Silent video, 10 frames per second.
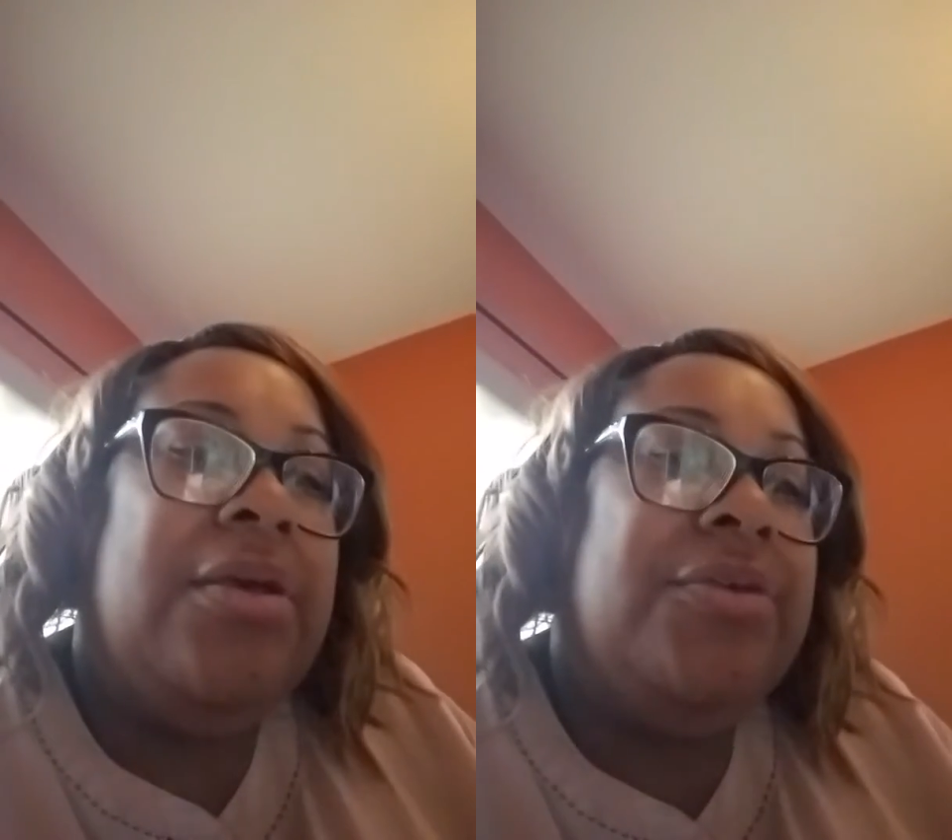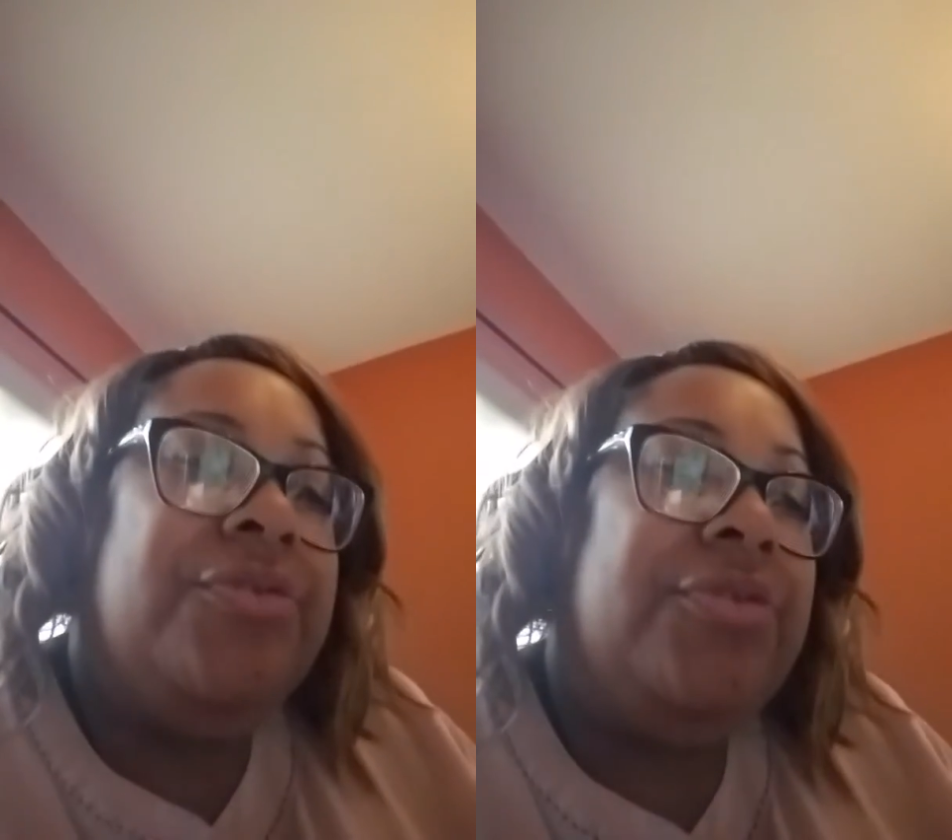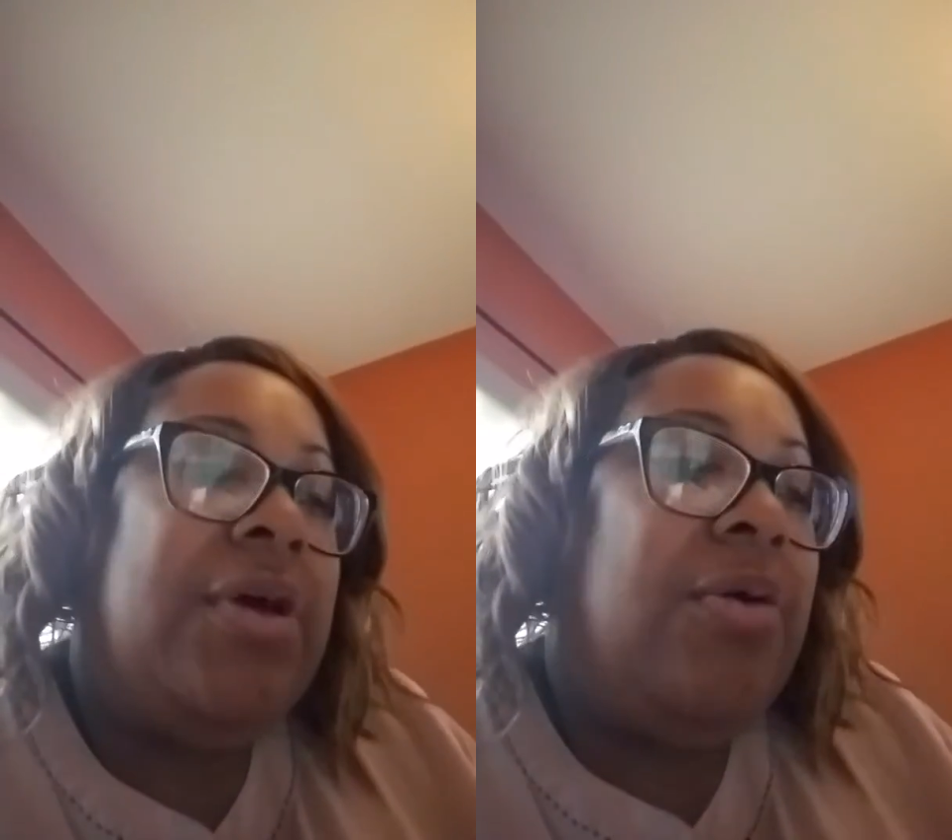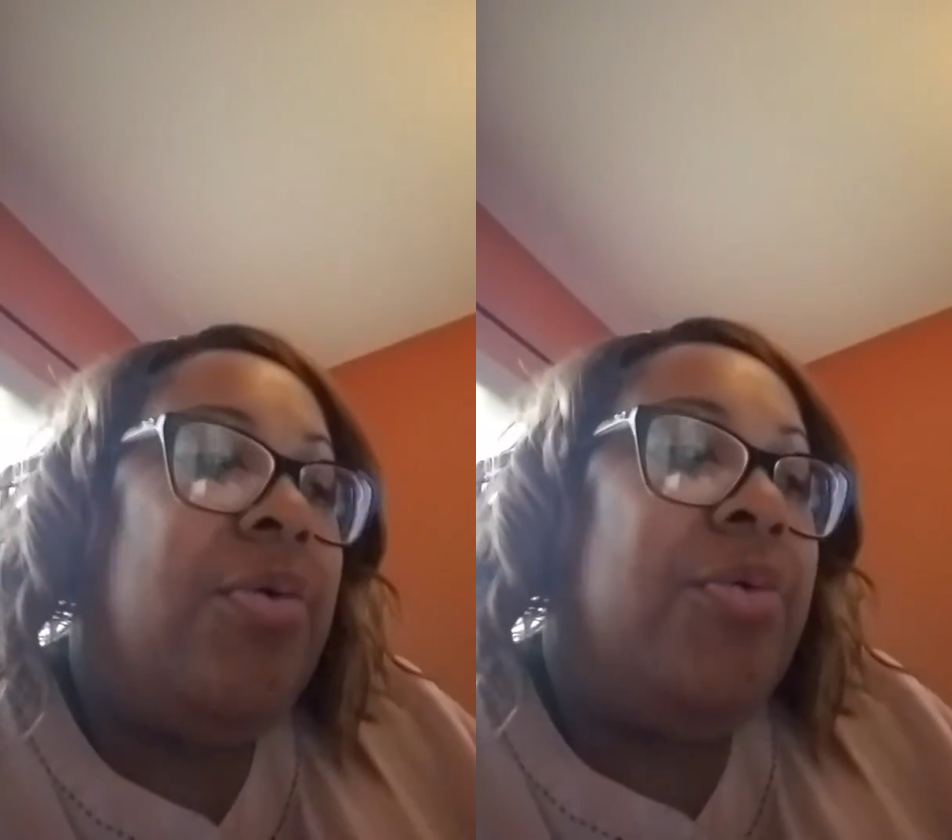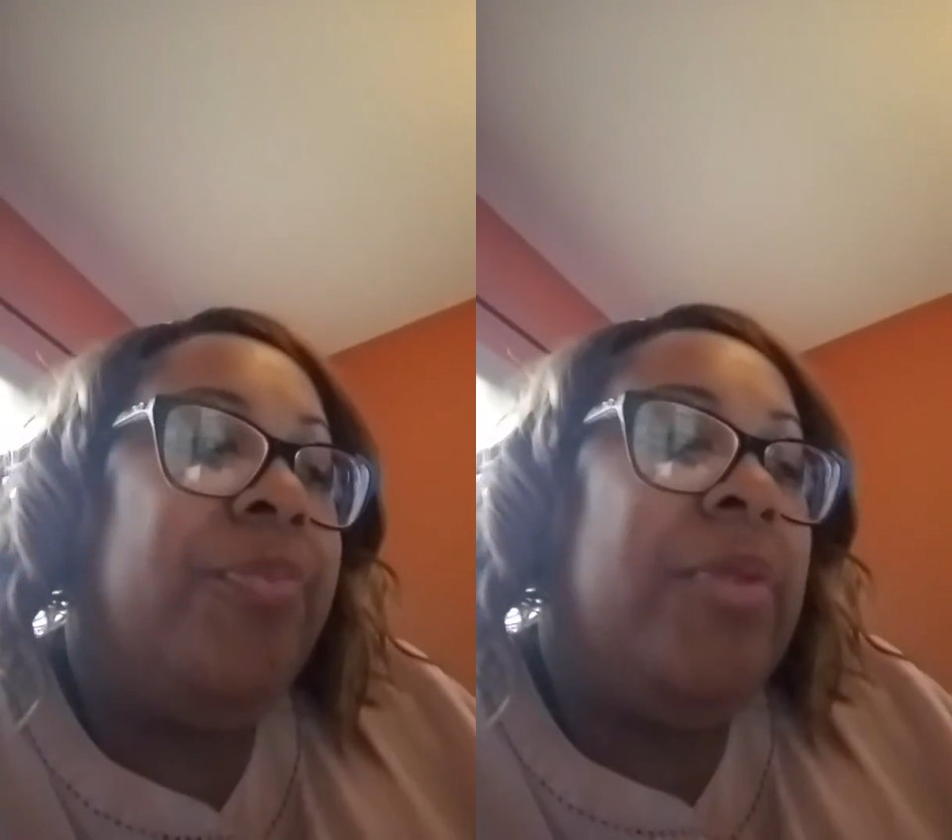
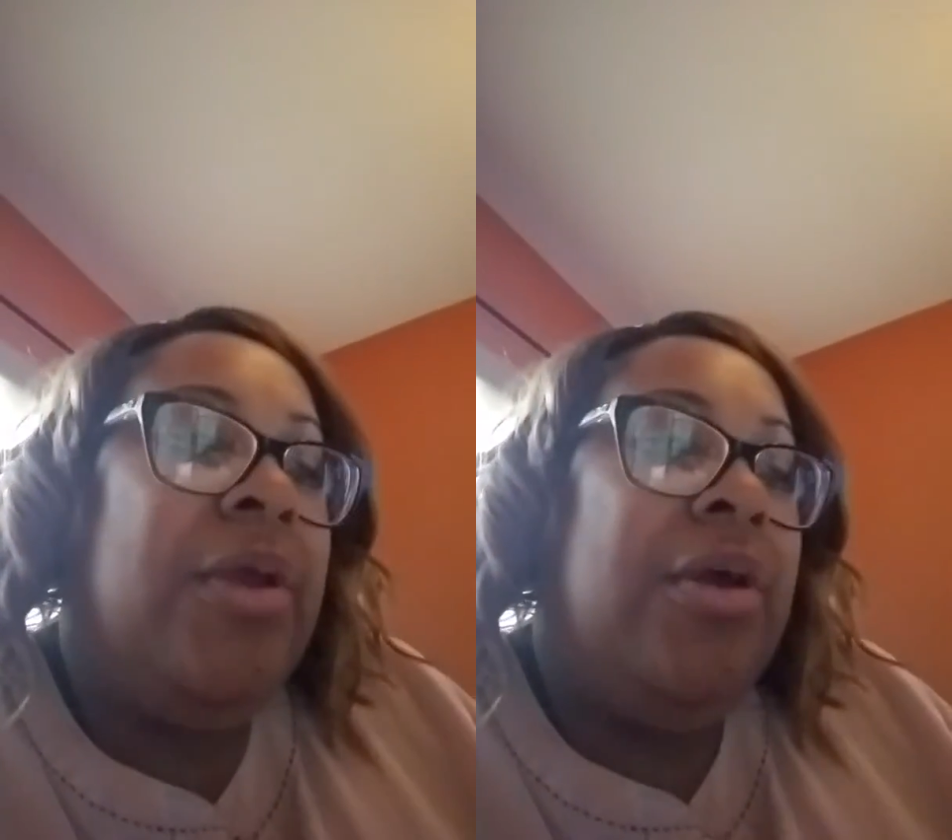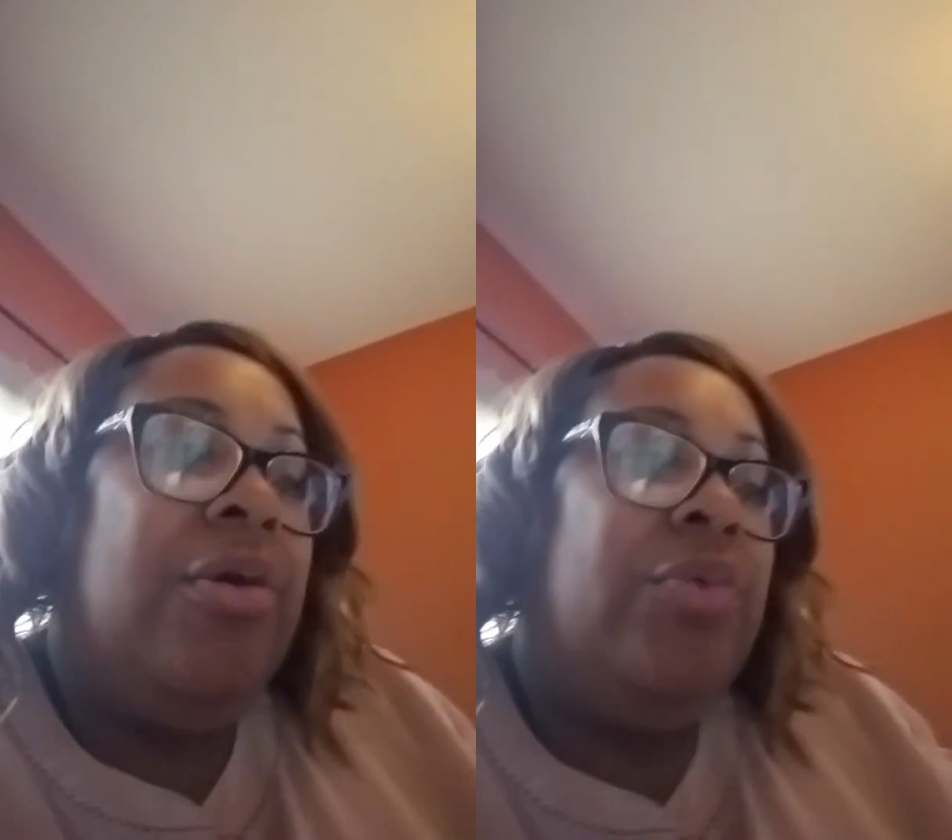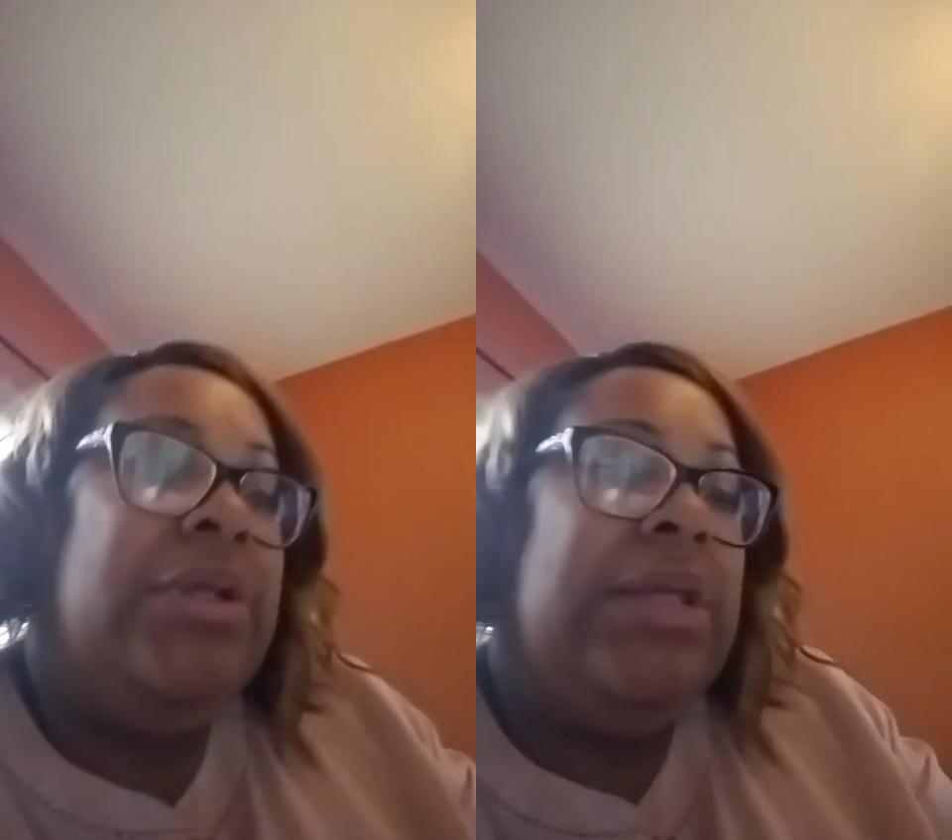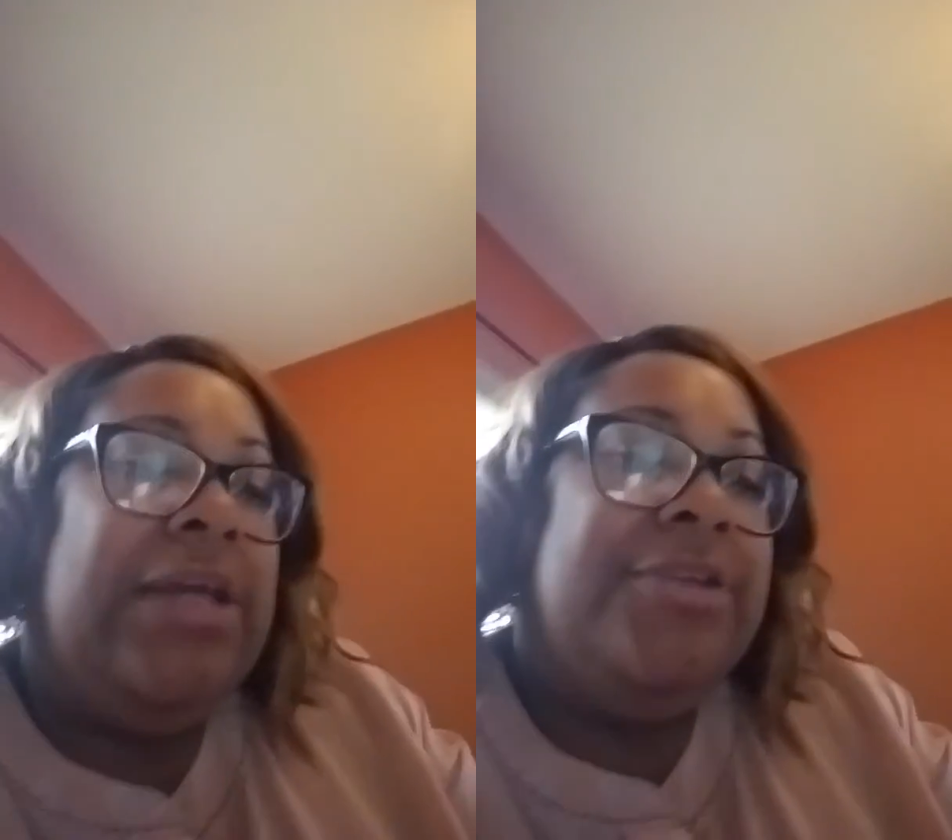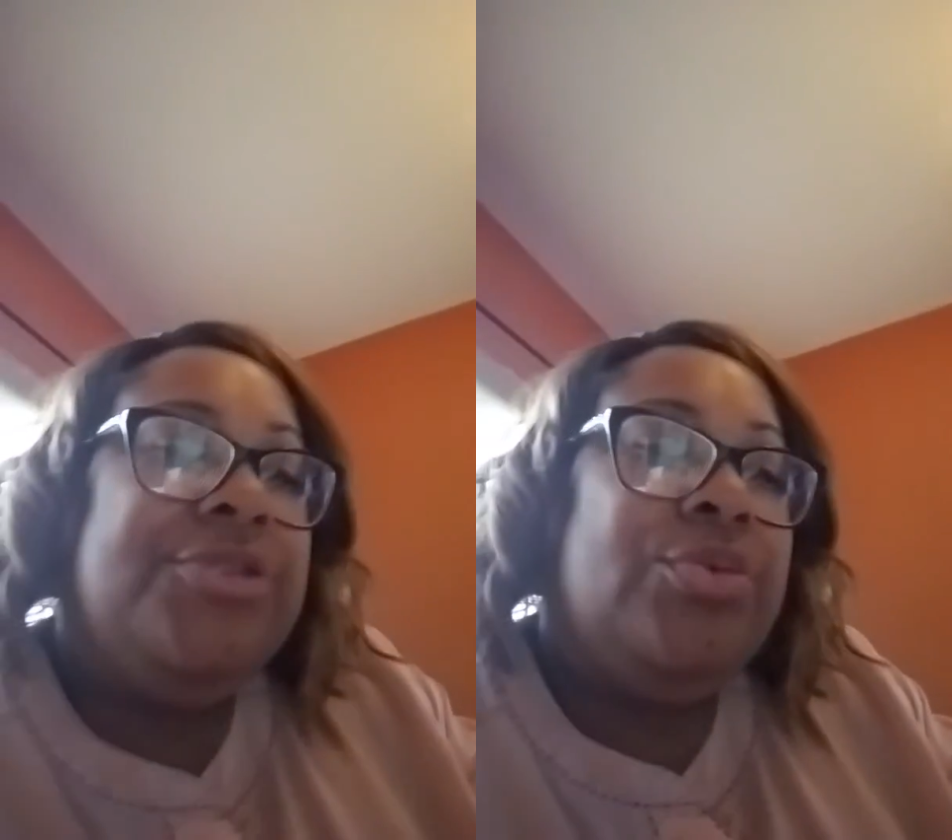So, when
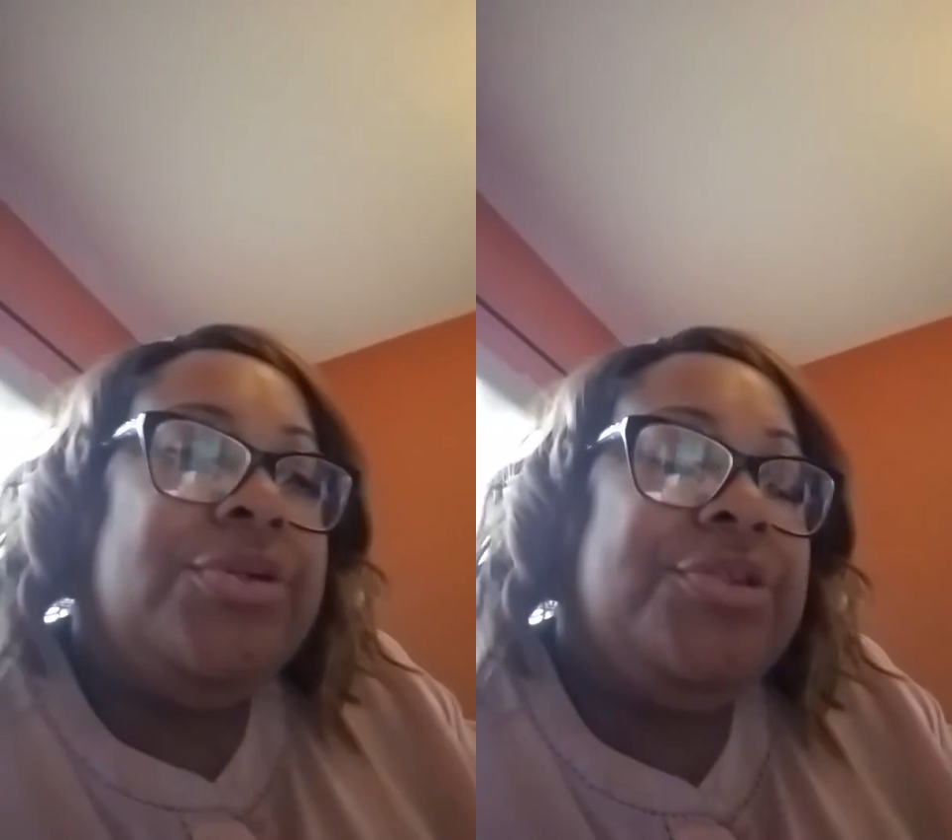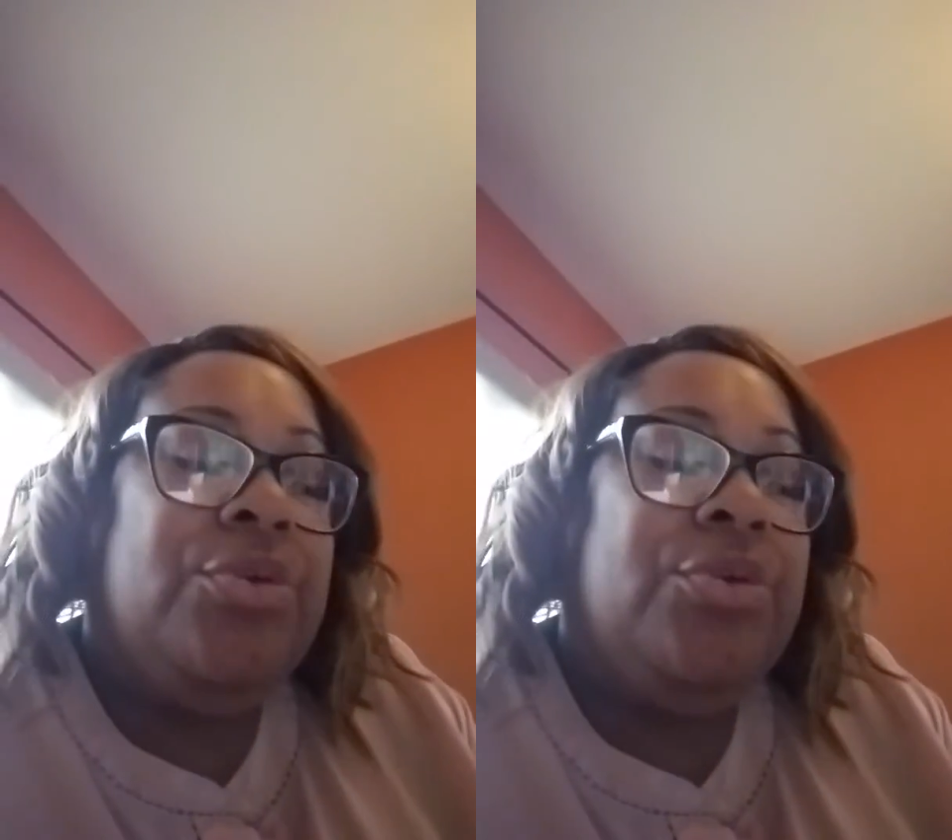dinosaurs